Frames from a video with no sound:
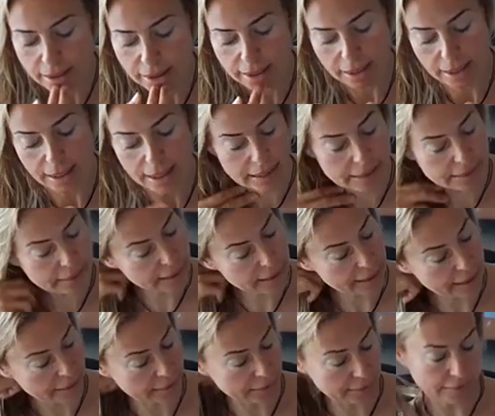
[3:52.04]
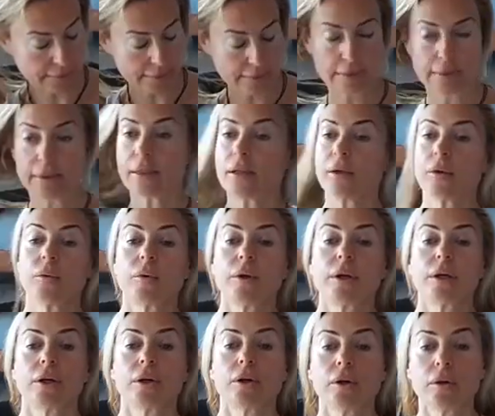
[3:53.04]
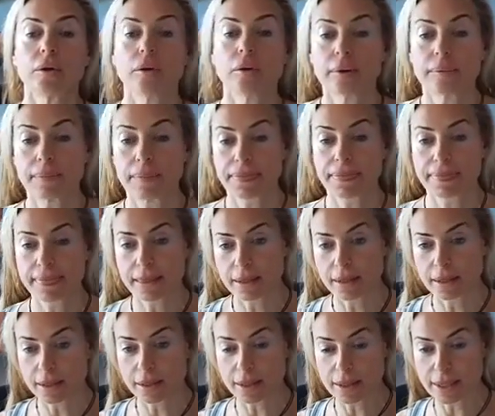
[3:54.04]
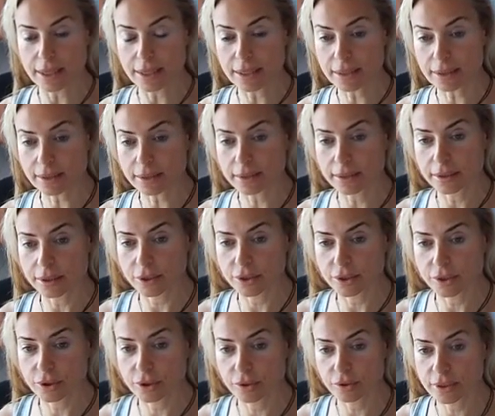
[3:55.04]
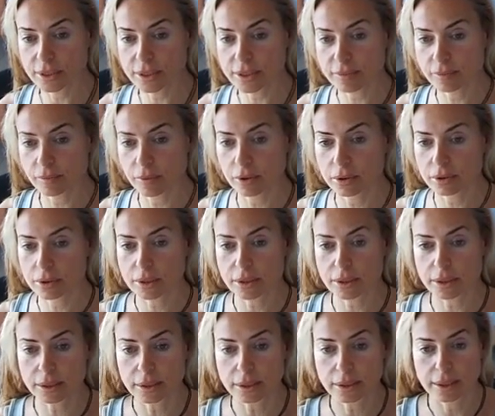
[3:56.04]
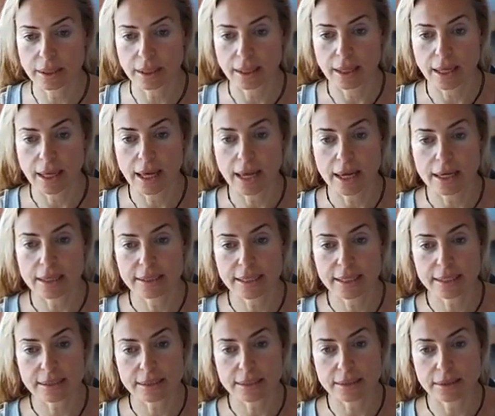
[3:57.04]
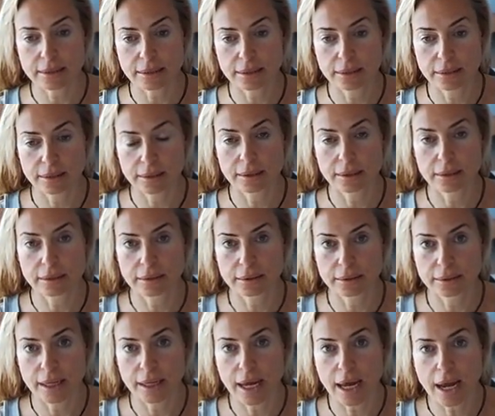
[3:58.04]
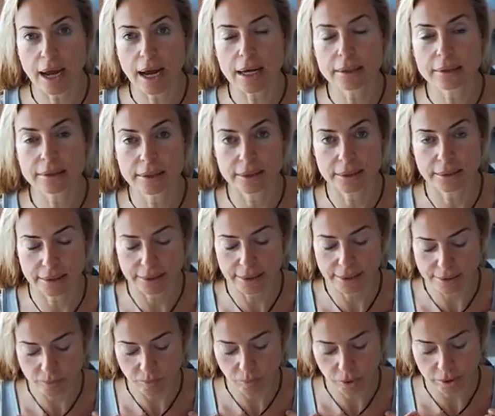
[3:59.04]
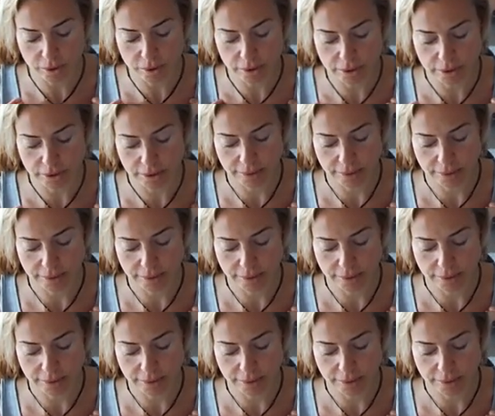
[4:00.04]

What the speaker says: and then we go here, you know, these bones, just under these bones.